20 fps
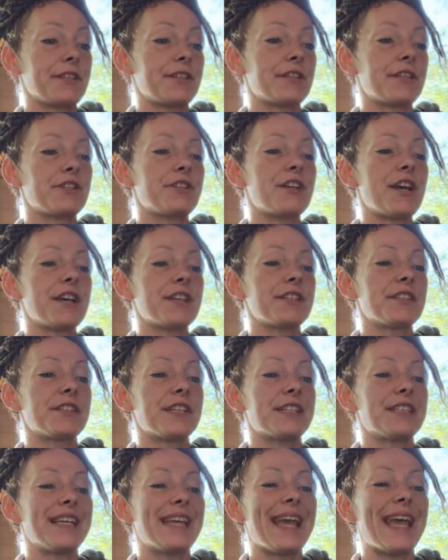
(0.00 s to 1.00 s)
suggests
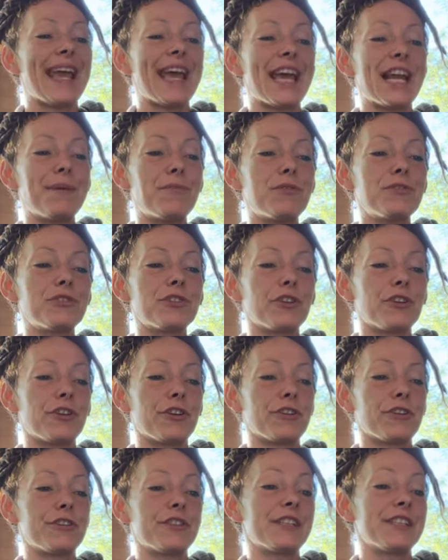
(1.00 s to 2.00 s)
that the animal's
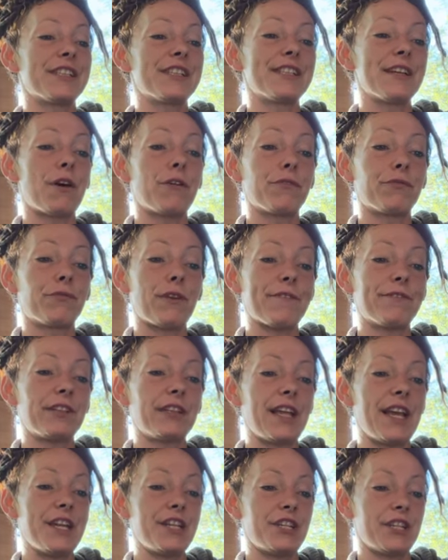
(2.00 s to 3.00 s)
urge to self
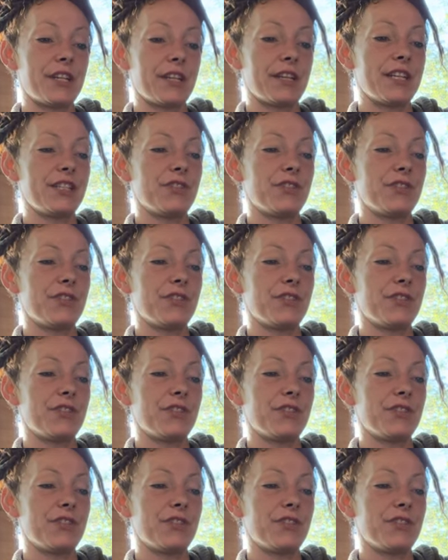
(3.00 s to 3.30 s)
revelation